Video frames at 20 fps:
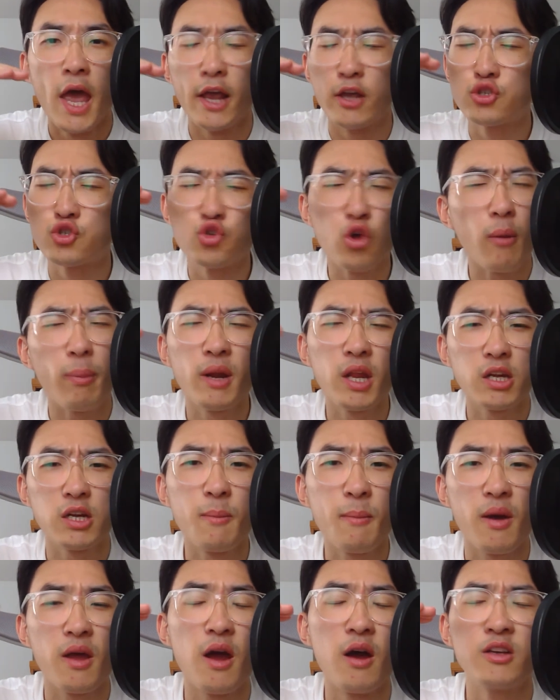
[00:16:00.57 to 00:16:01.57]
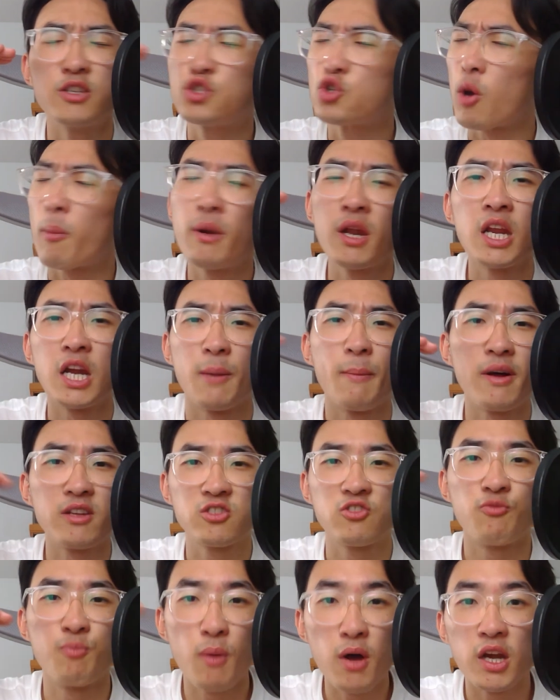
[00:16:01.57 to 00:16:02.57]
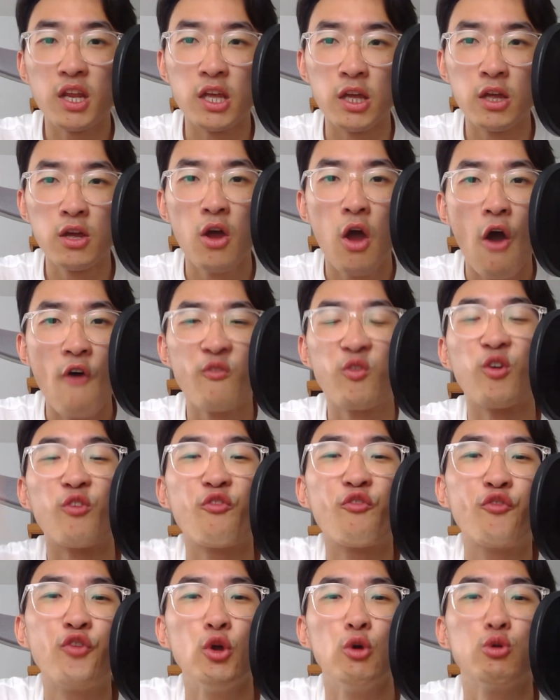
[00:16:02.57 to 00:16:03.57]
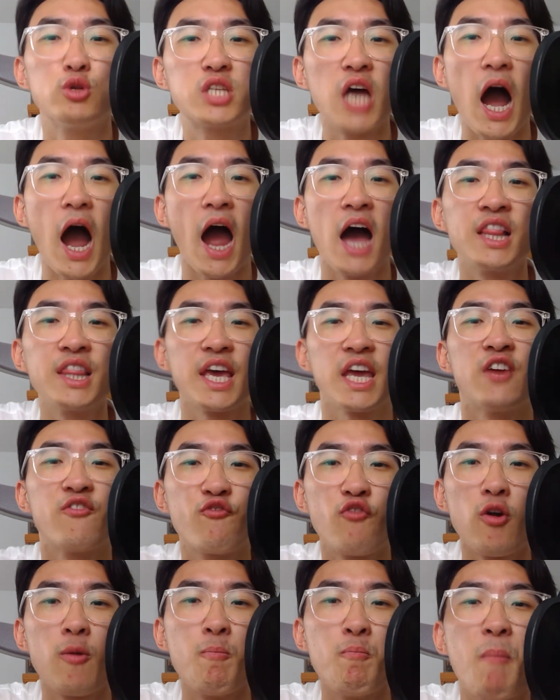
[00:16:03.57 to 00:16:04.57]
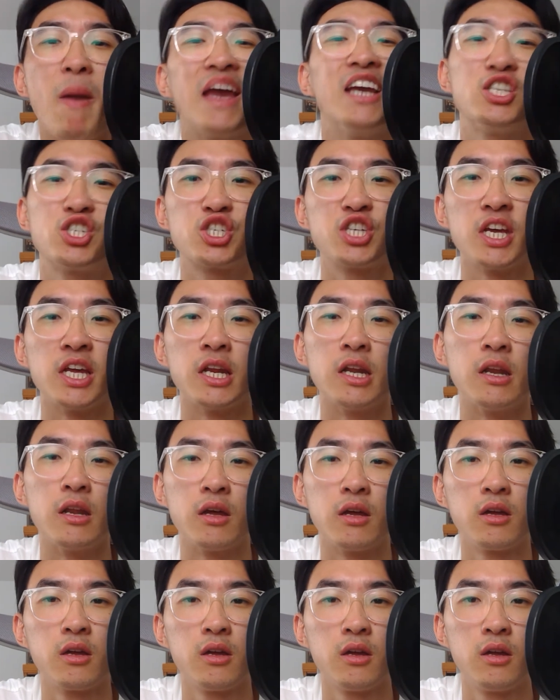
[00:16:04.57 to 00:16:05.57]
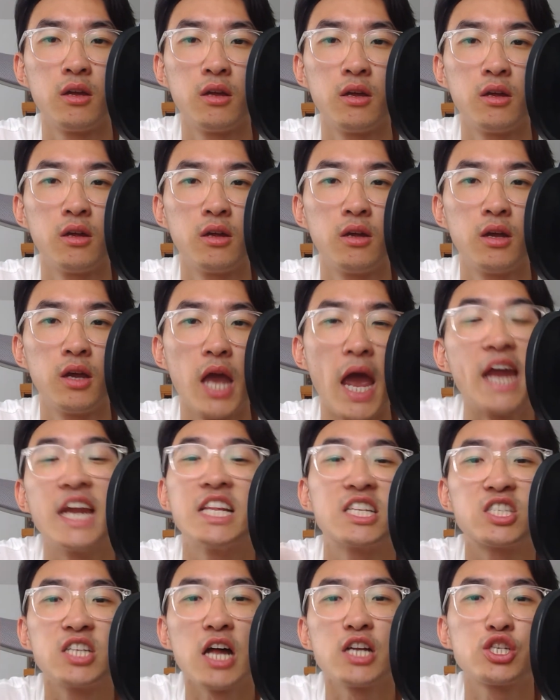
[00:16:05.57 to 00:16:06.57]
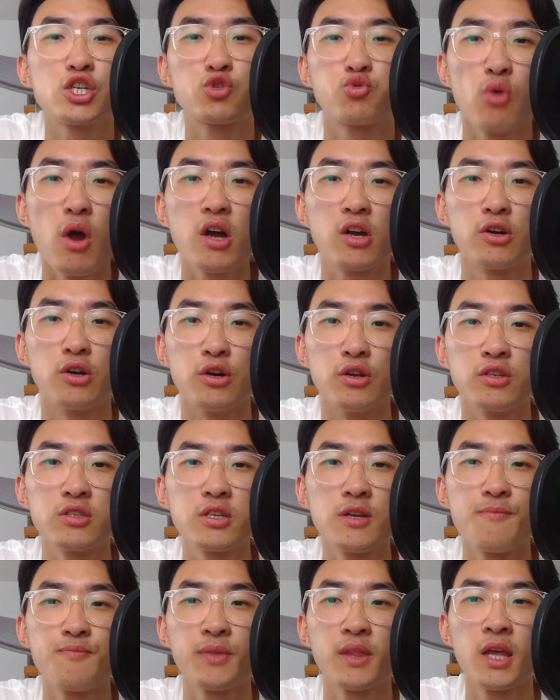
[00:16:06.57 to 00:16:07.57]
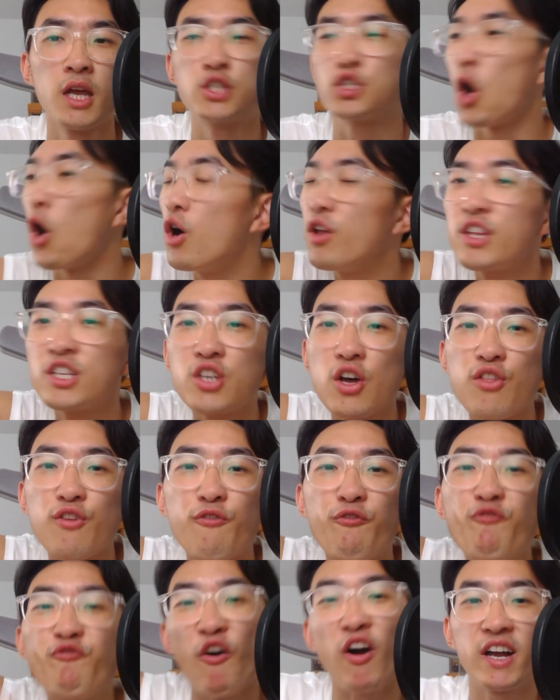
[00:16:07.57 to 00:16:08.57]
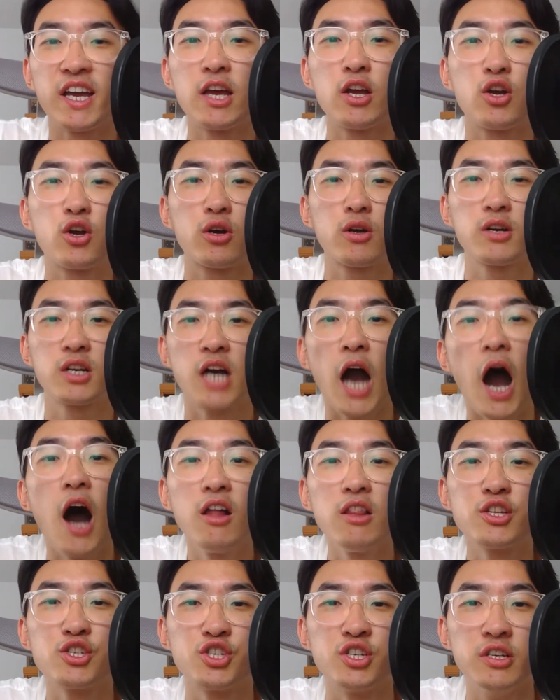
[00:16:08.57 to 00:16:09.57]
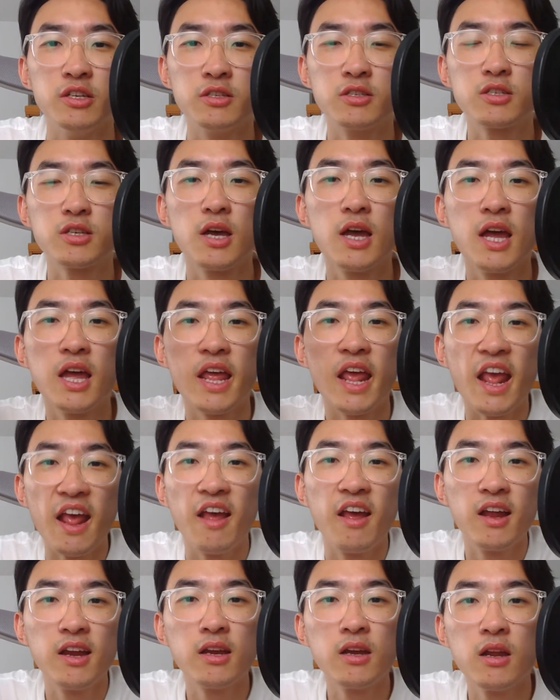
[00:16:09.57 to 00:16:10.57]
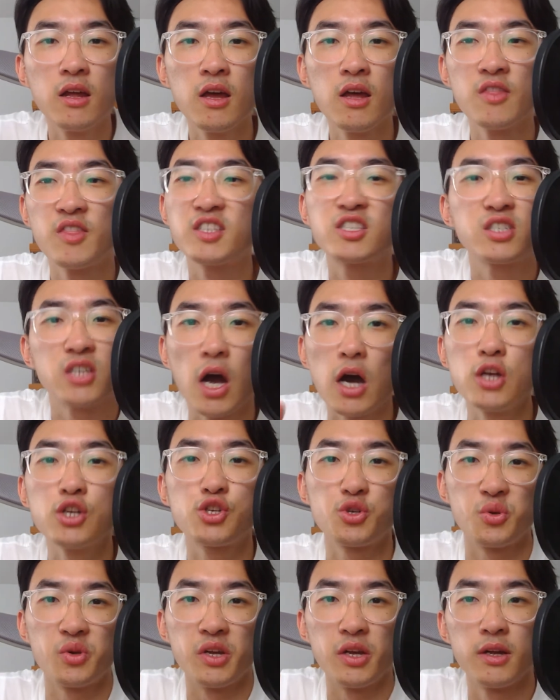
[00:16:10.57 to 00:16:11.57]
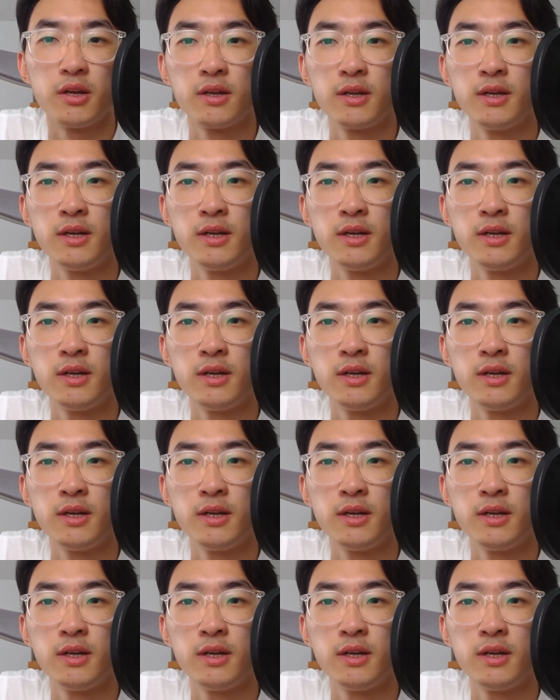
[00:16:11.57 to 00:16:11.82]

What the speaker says: exorbitant amounts of money for futile information. And it's not just Rutgers. It's all these other fucking colleges in this country.